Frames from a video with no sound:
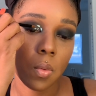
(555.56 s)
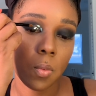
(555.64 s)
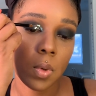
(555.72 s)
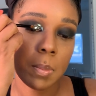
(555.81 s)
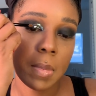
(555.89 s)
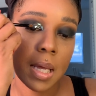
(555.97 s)

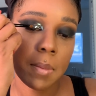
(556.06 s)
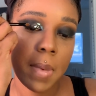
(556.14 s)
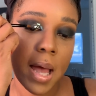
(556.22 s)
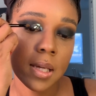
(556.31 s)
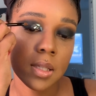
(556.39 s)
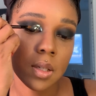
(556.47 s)
We make
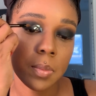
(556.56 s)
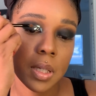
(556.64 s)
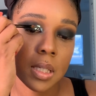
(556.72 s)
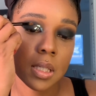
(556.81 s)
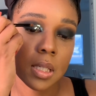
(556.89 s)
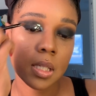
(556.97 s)

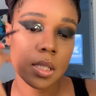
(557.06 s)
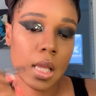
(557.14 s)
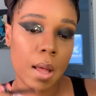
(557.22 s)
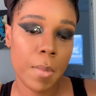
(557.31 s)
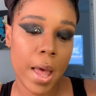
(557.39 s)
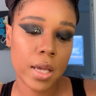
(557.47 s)
masterpieces.
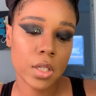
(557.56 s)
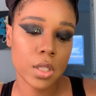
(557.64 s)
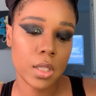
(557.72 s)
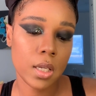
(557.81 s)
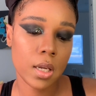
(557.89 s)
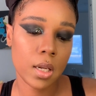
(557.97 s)
I'm
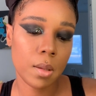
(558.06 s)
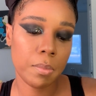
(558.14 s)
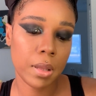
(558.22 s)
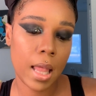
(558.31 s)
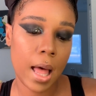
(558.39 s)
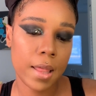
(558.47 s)
actually gonna
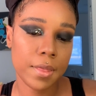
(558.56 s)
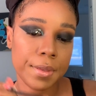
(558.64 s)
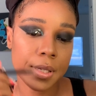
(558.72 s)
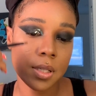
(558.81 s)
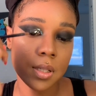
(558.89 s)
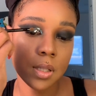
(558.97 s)
blot
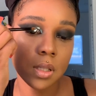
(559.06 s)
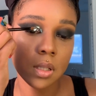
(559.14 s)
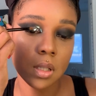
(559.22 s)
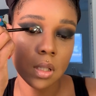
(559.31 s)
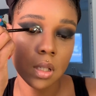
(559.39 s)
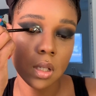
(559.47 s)
this
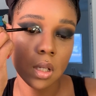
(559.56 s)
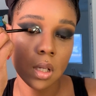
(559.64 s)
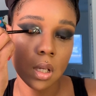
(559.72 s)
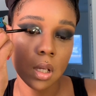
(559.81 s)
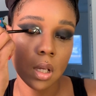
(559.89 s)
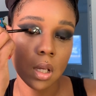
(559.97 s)

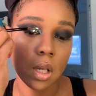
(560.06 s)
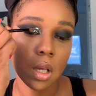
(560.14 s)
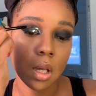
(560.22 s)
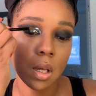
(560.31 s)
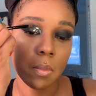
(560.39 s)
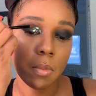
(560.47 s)

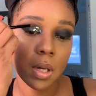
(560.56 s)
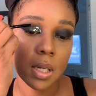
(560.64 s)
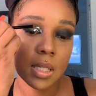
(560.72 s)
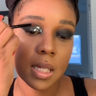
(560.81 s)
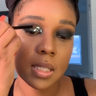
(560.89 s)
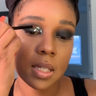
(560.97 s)

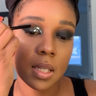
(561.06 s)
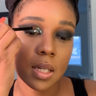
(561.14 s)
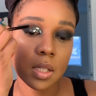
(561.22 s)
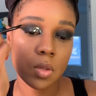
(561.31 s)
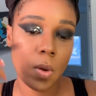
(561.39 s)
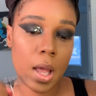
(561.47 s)
because I see that
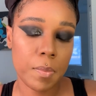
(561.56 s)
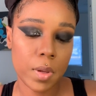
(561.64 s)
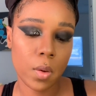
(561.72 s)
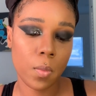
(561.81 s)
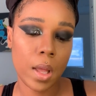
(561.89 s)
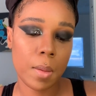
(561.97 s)
it's
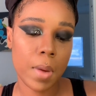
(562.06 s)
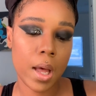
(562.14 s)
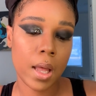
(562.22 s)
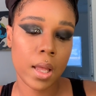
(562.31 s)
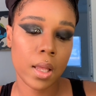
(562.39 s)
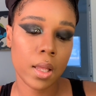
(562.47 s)
wiping away
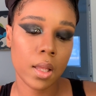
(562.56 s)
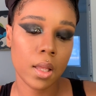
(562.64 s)
my...